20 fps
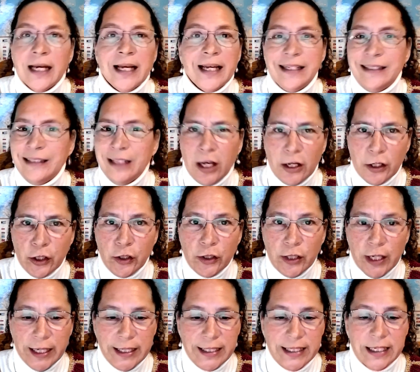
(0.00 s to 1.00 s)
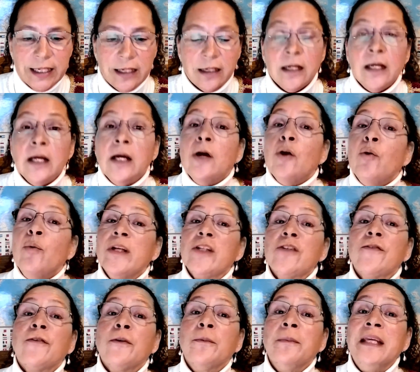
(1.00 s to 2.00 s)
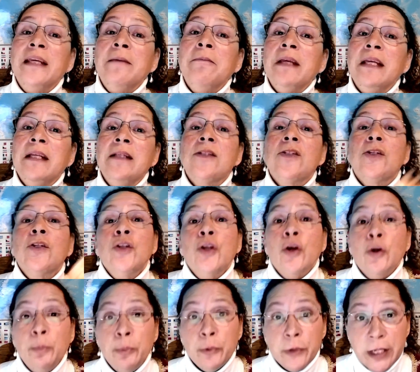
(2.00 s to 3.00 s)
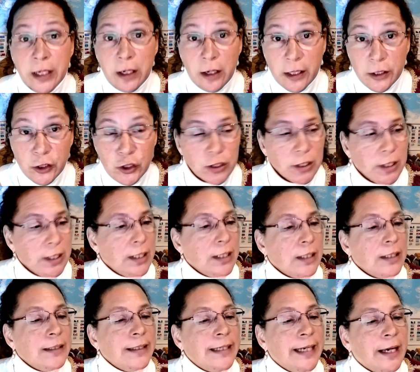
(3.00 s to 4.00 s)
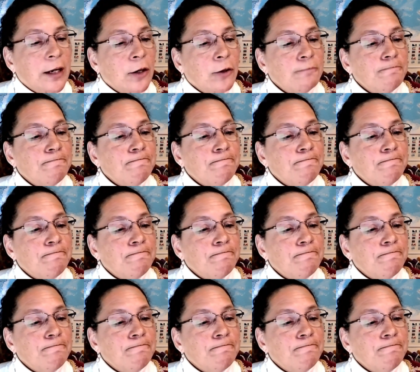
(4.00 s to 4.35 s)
not a good idea, which for me means no brioche. Now,